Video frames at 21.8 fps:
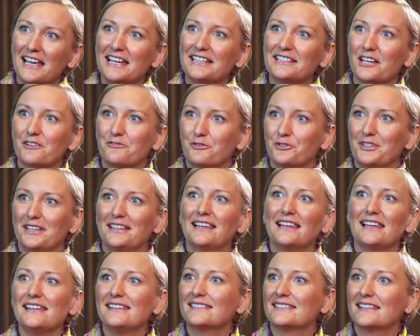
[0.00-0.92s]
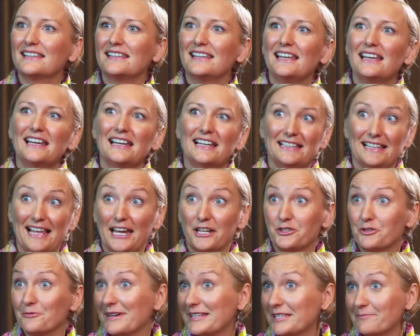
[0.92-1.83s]
and I wouldn't listen,
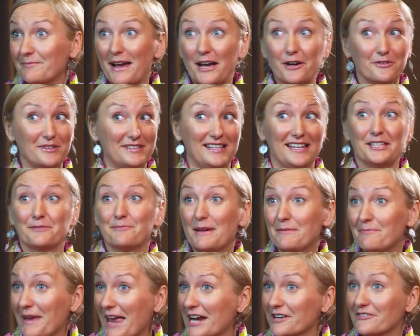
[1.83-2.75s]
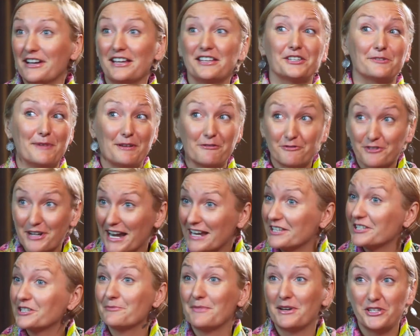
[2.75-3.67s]
like, to my spouses, my parents, my
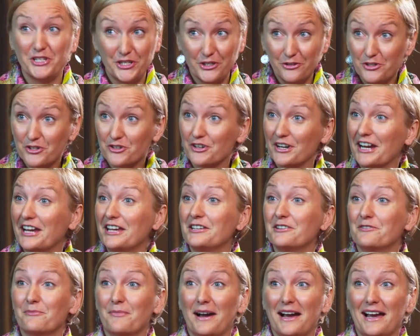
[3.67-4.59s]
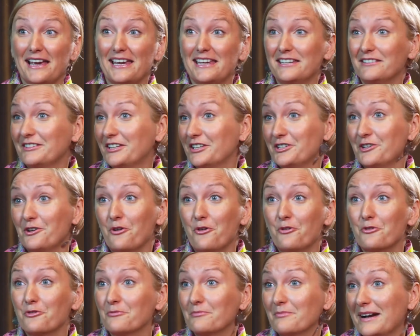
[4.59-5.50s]
friends, my children, my, you
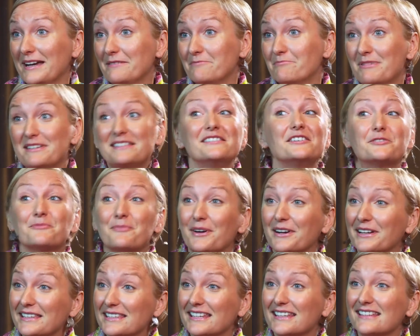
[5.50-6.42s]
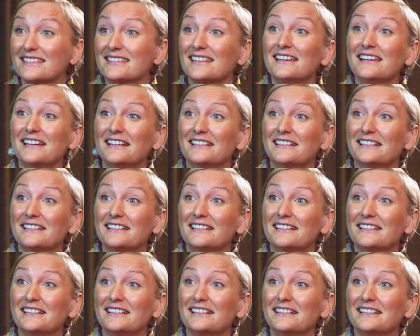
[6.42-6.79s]
know, my business partners.